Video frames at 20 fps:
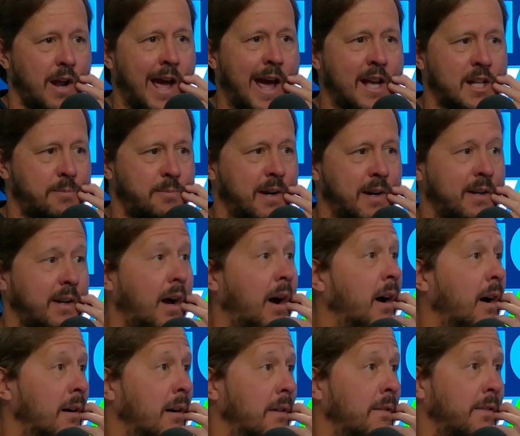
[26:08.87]
aspect
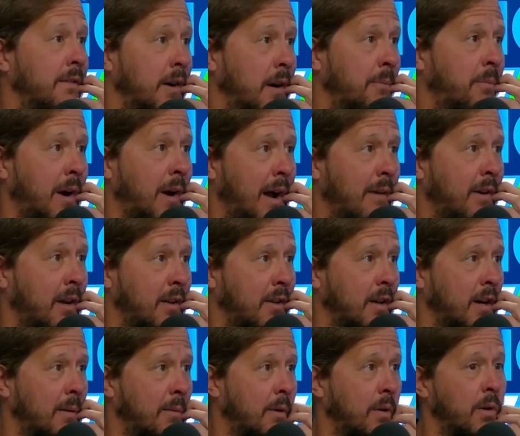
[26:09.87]
of a private
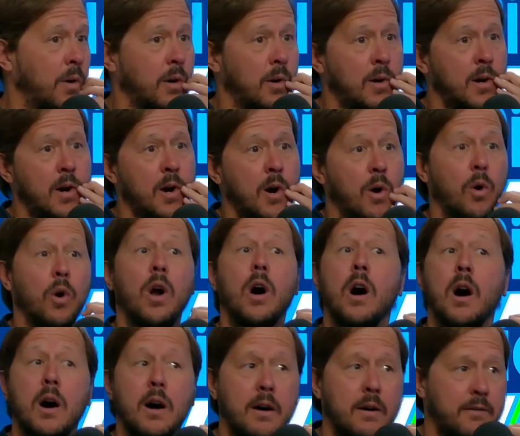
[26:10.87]
club or
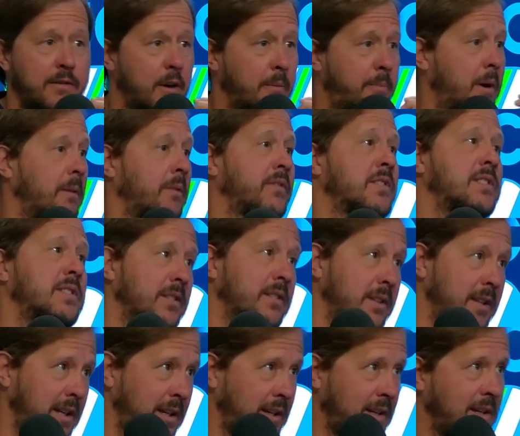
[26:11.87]
of a public
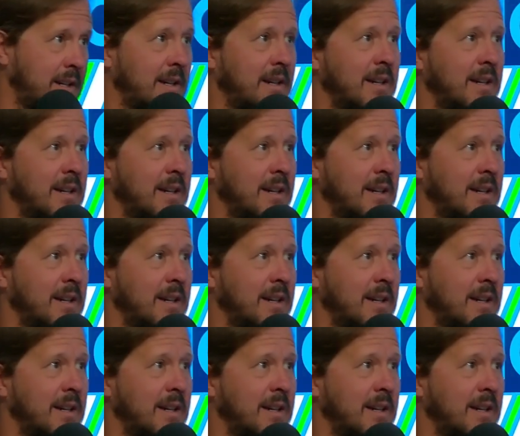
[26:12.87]
facility,